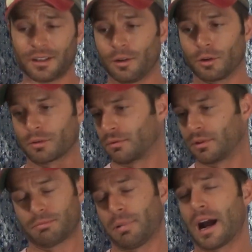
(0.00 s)
or
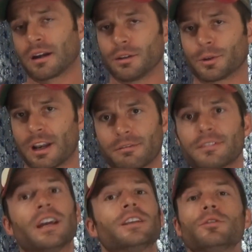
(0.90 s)
bottle or
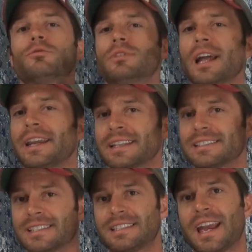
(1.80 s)
whatever that you like
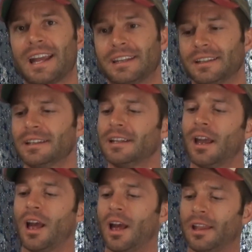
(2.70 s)
instead?
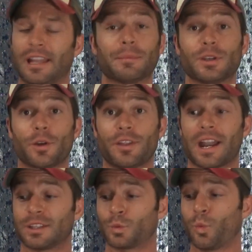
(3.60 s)
Let me know
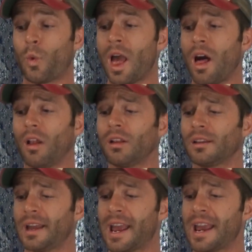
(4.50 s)
that as well.
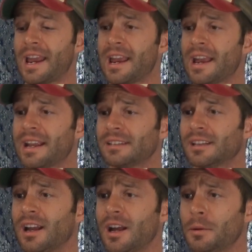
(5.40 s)
And
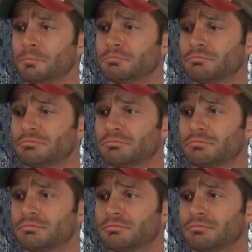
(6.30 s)

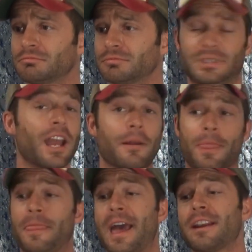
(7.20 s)
yeah,
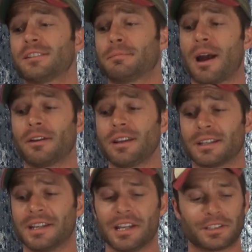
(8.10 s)
that is about
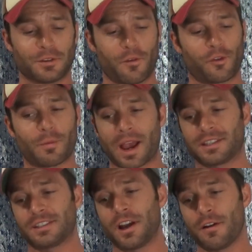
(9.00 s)
it. So for
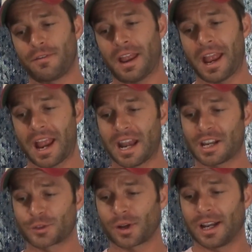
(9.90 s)
myself and
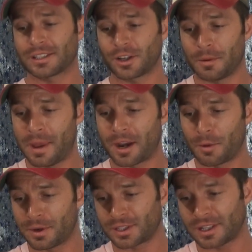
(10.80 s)
Estrella Jalisco
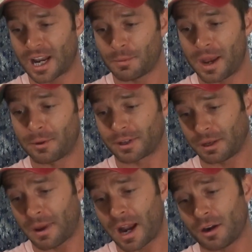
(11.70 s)
Mango Michelada, baby,
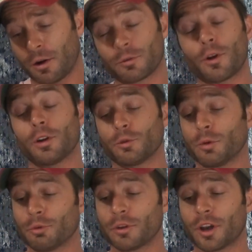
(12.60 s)
Pomano Golden
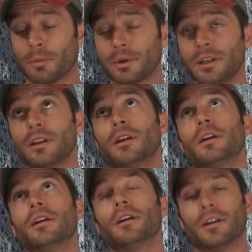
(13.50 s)
Road Brewing Company,
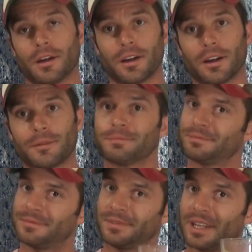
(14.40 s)

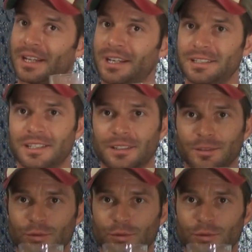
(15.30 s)
take it easy.